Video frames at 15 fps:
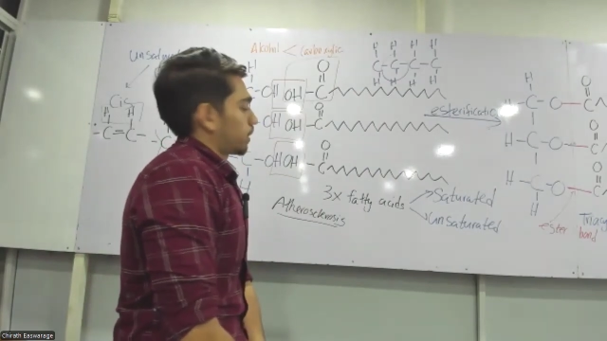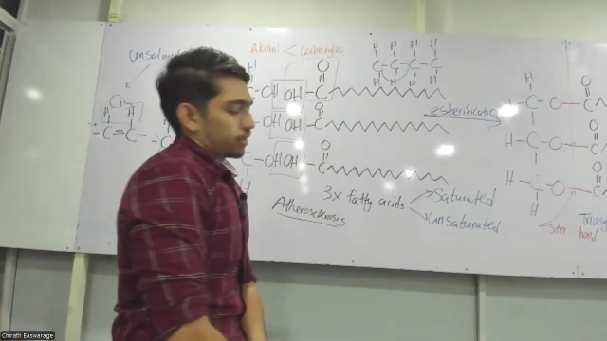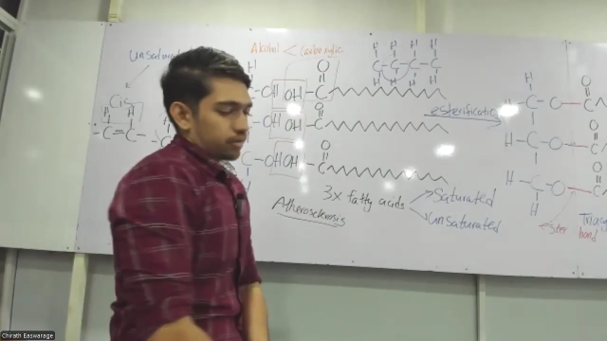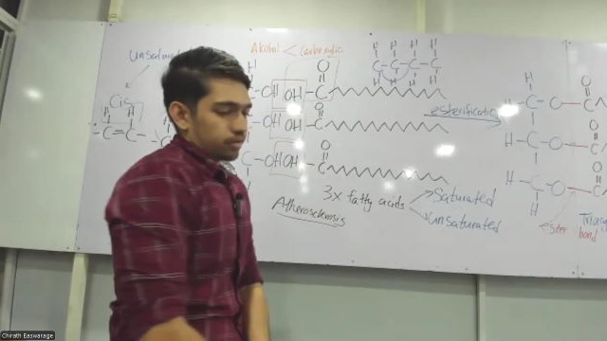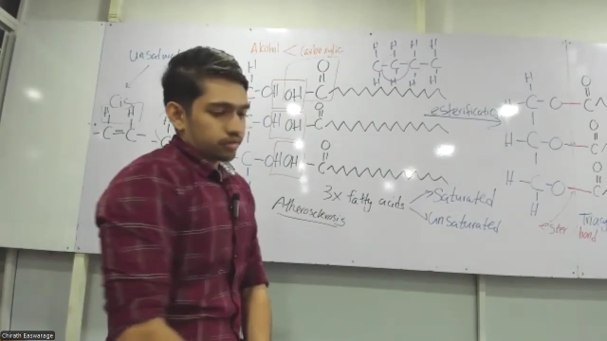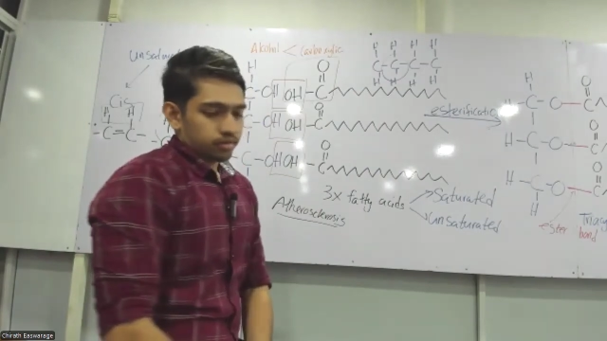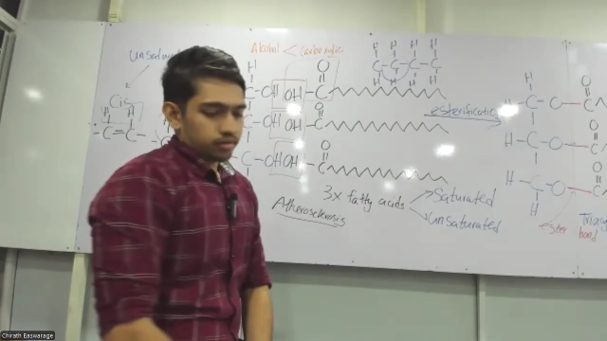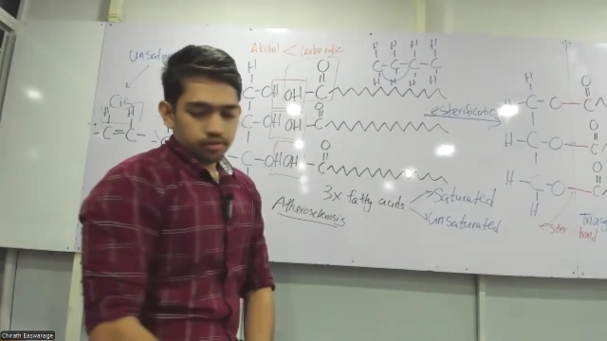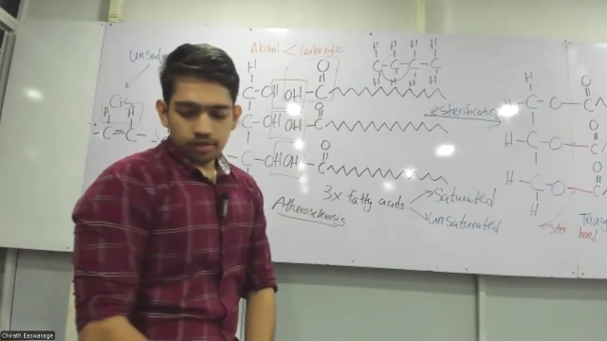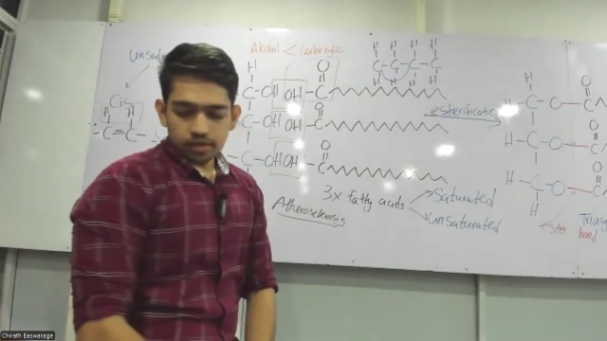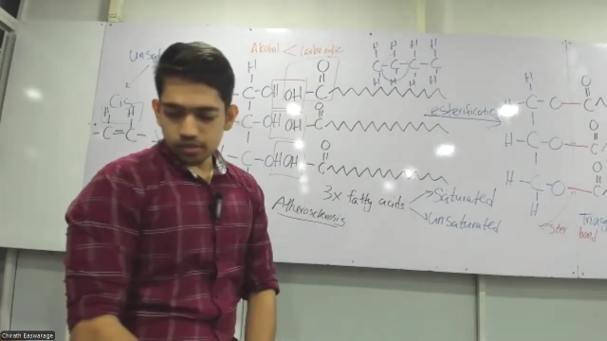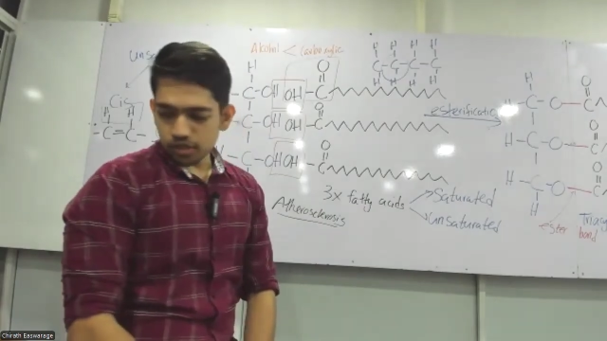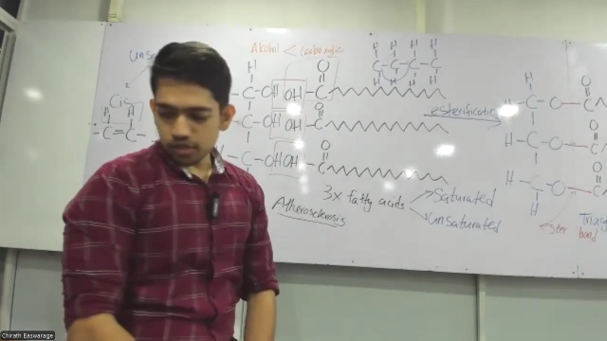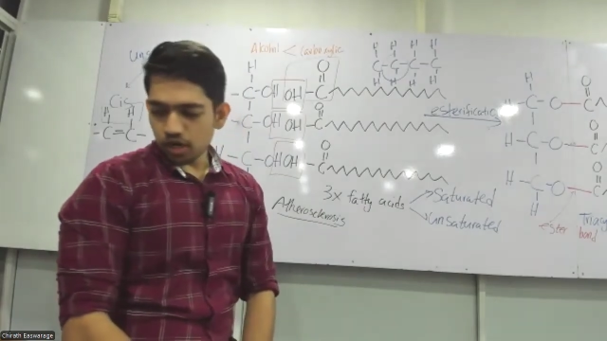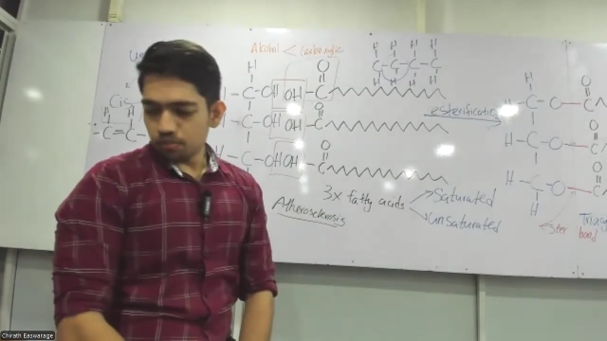Right.
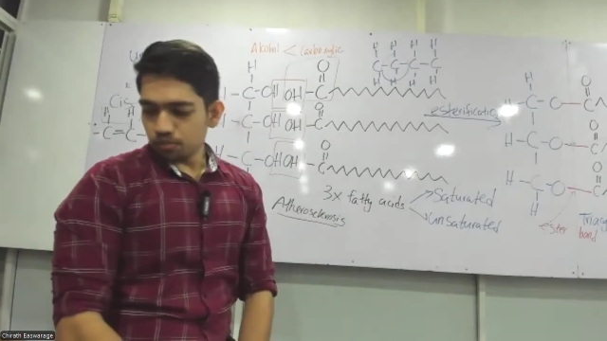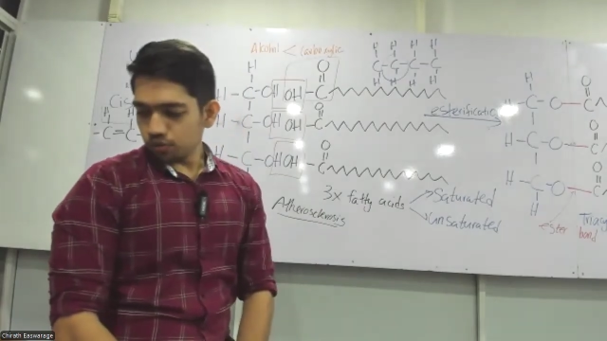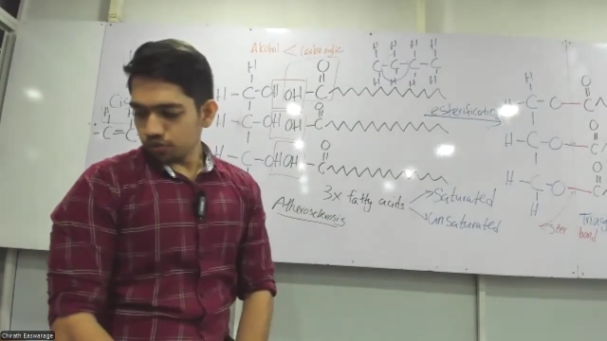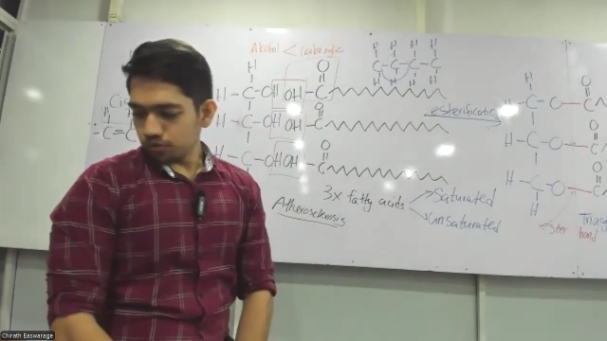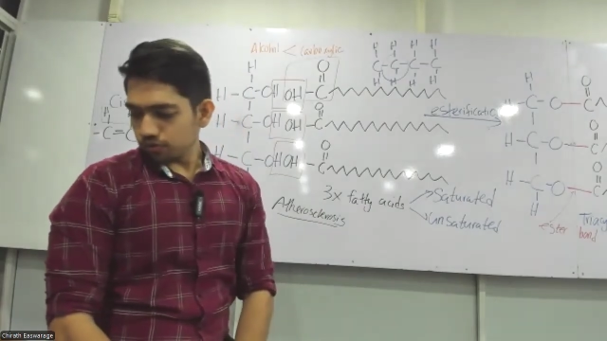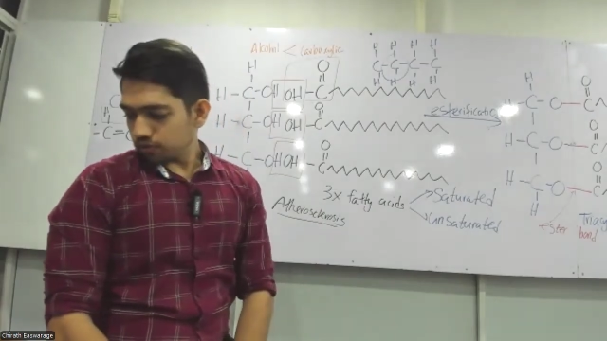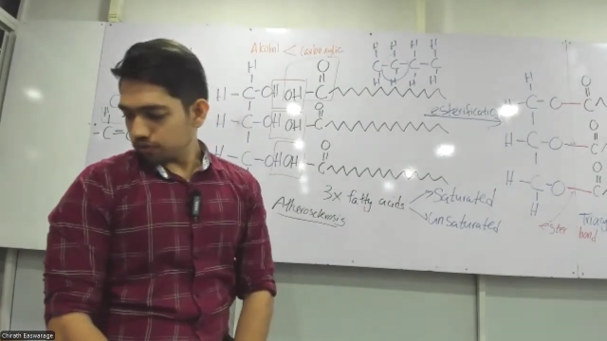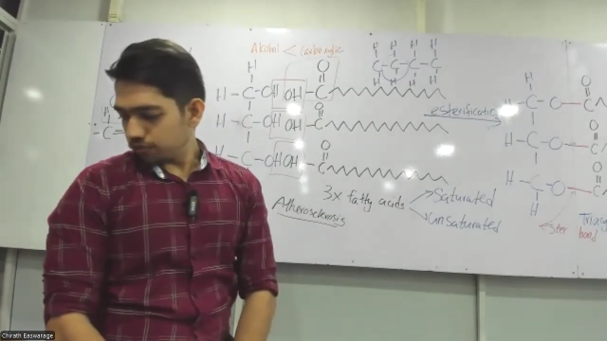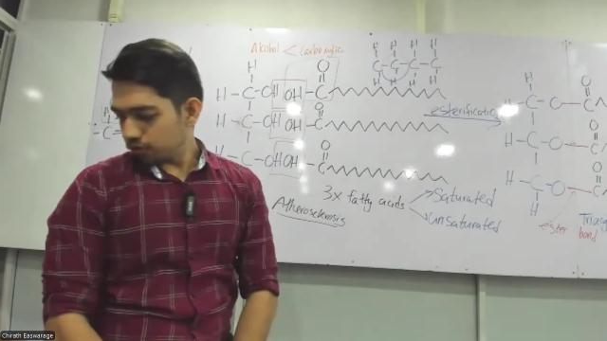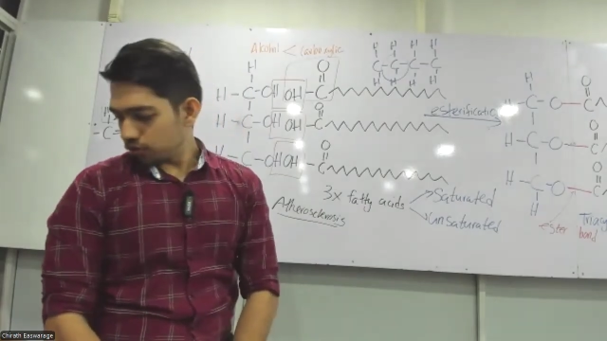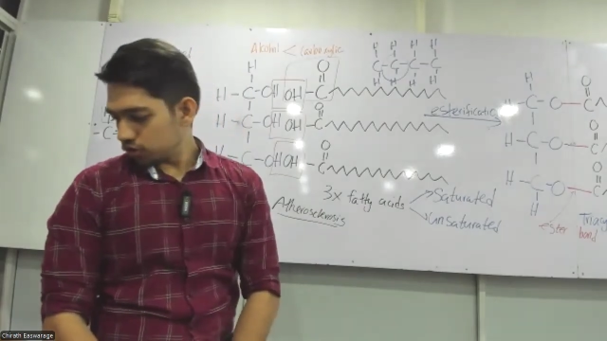Let's come to